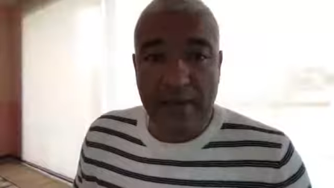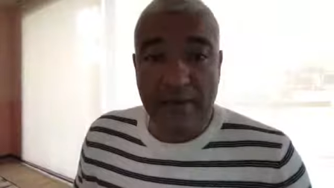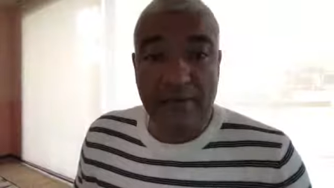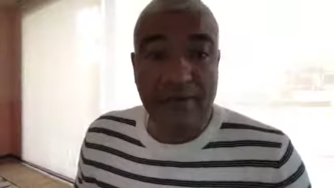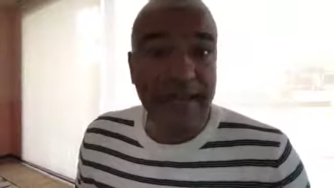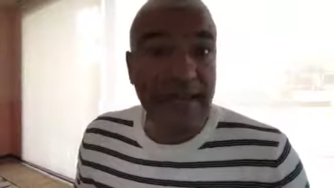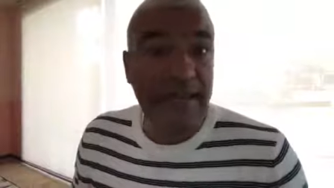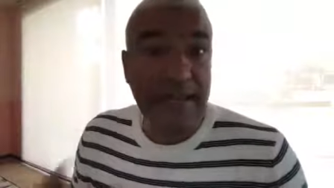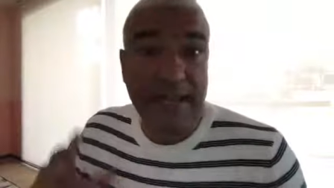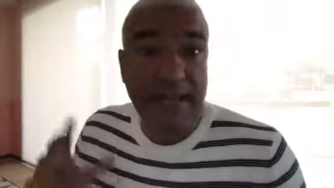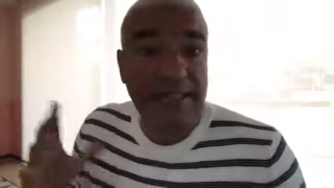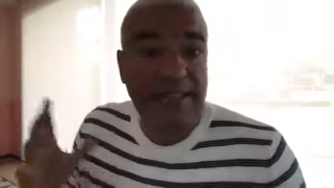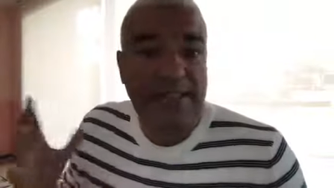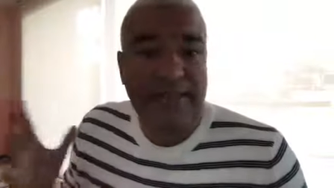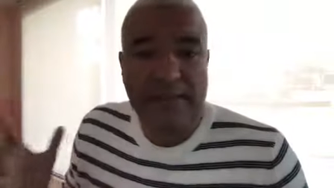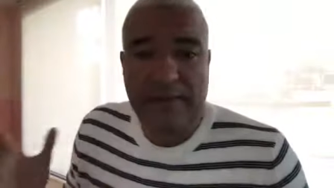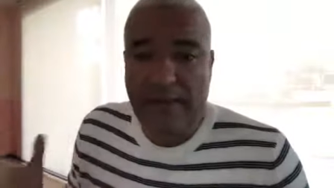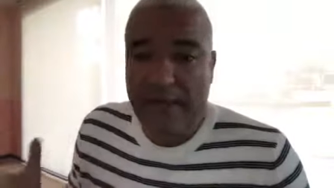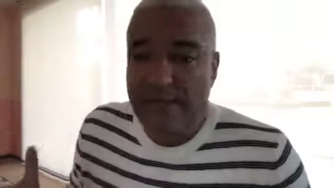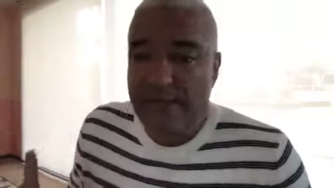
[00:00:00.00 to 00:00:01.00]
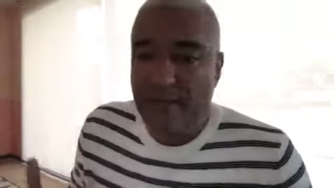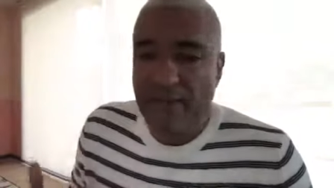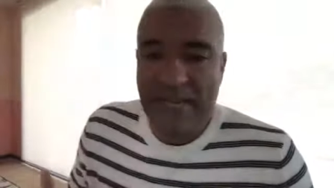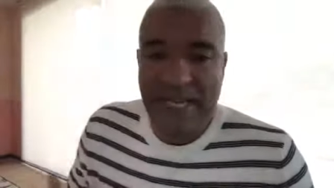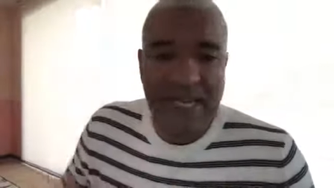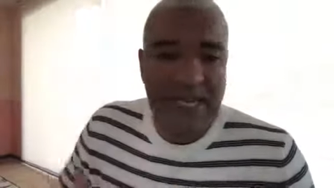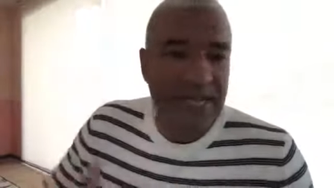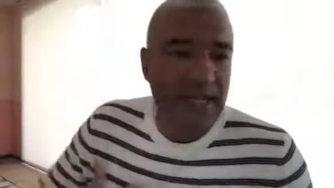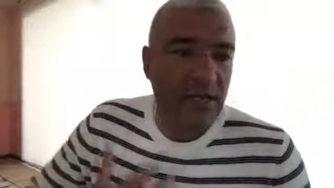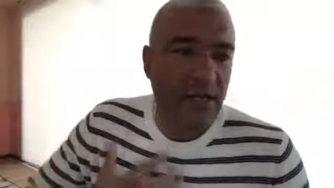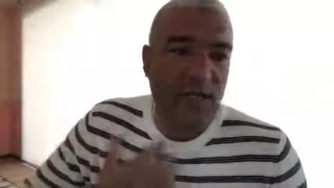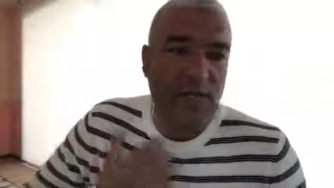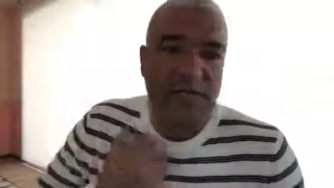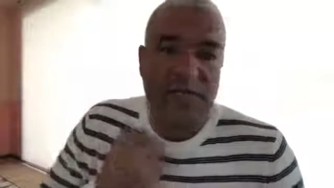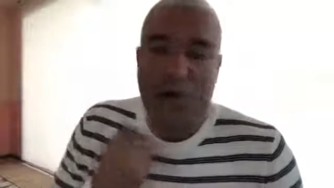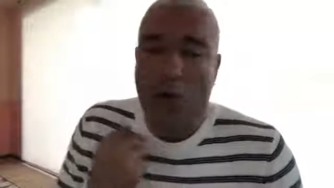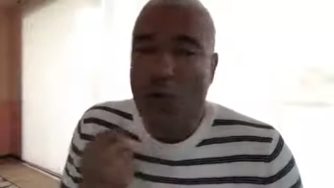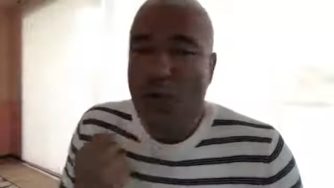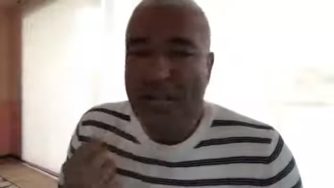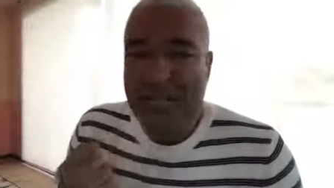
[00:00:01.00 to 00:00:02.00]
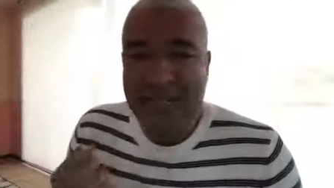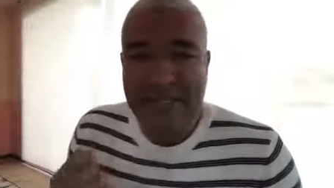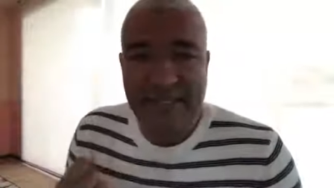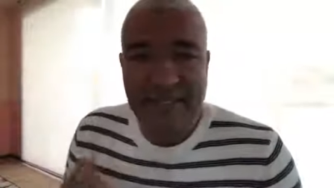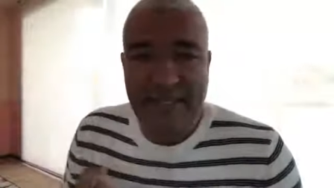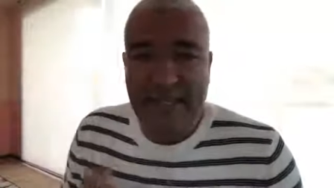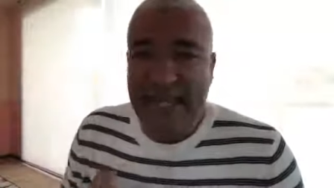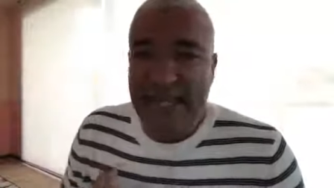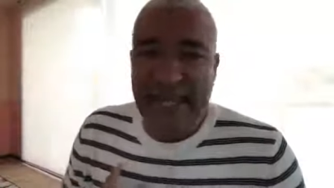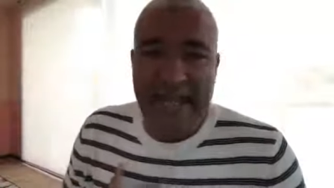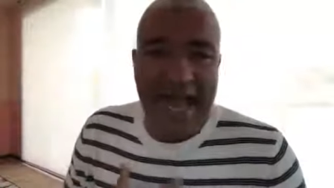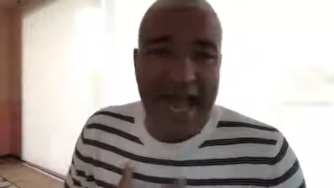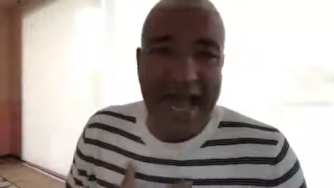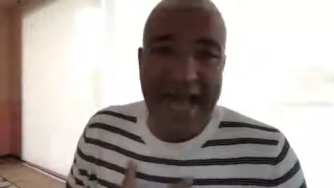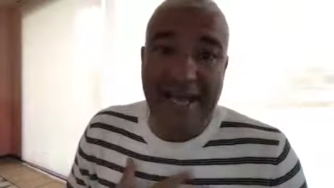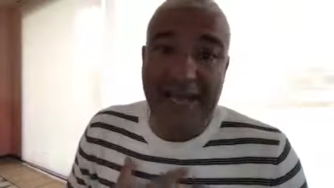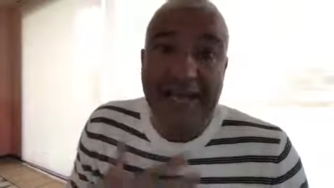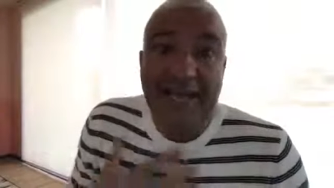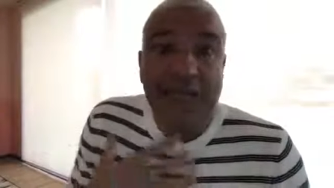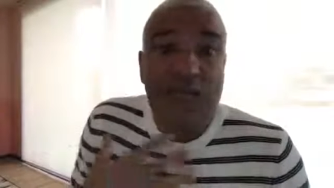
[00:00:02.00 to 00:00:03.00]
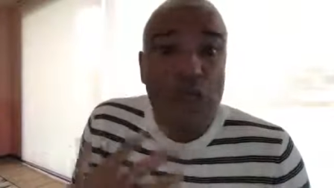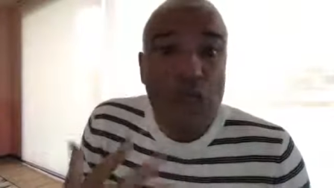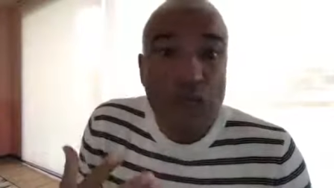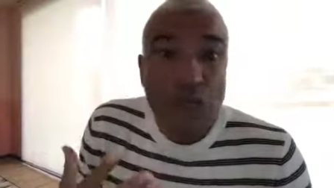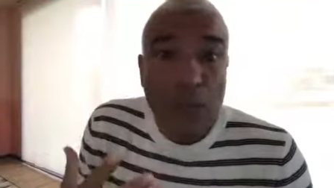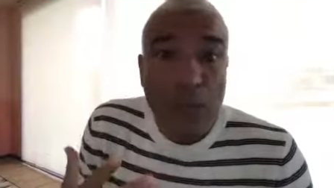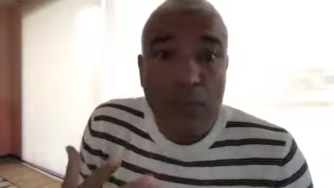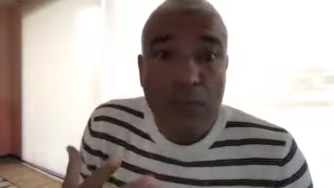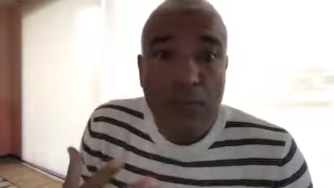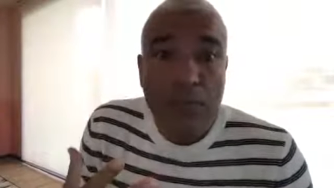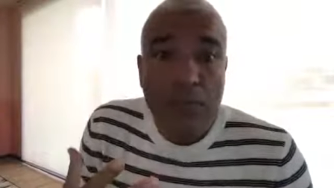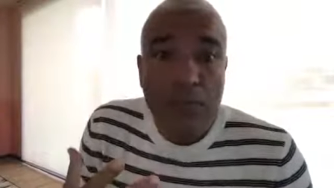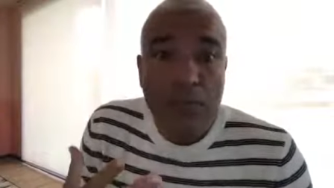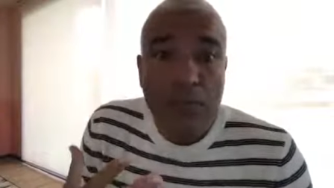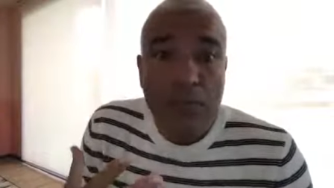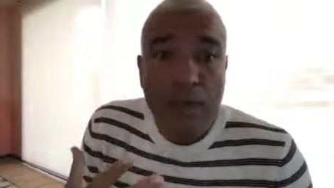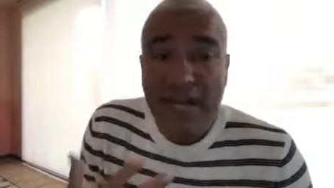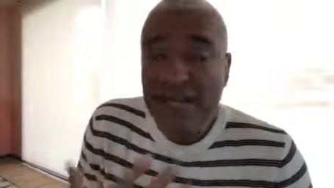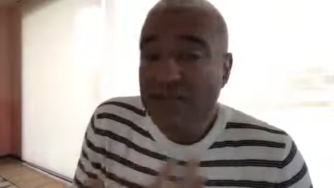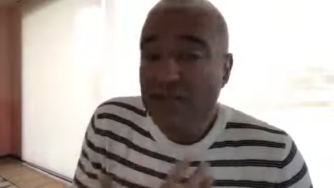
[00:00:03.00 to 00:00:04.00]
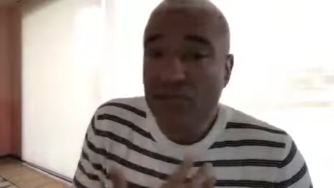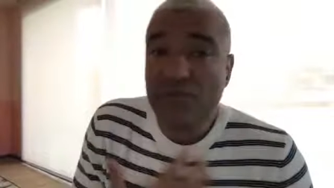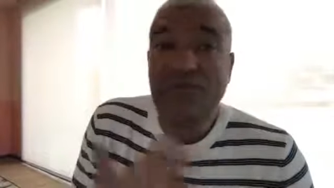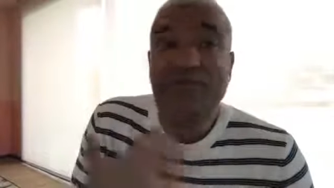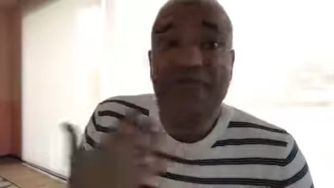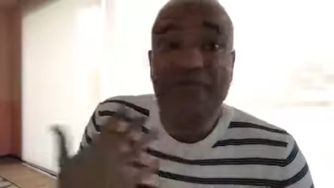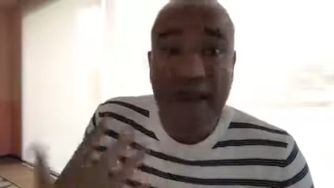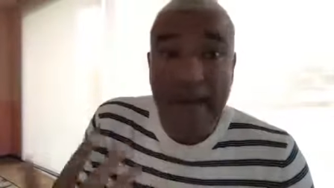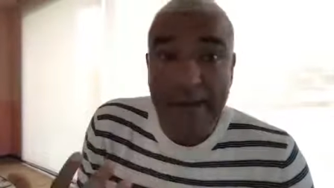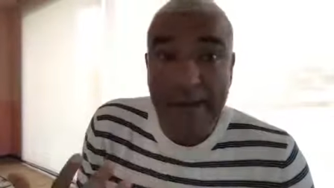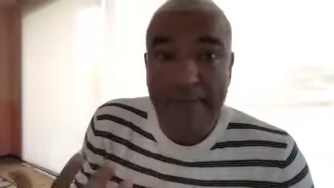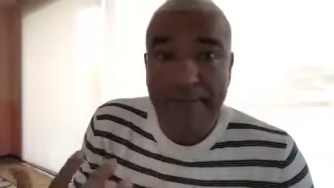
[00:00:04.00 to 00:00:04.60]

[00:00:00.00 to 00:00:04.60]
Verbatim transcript: it in the beginning, you know, it's always, yeah, it's new, right? So it's fun.